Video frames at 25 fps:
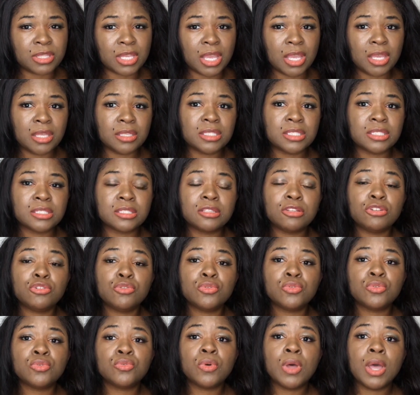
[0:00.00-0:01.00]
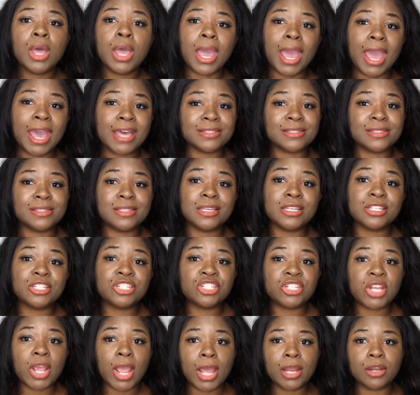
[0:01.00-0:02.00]
as this channel, but more
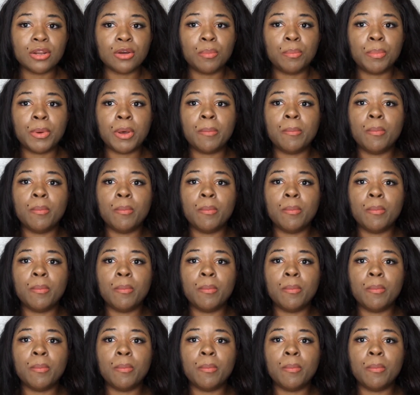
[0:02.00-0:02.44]
on a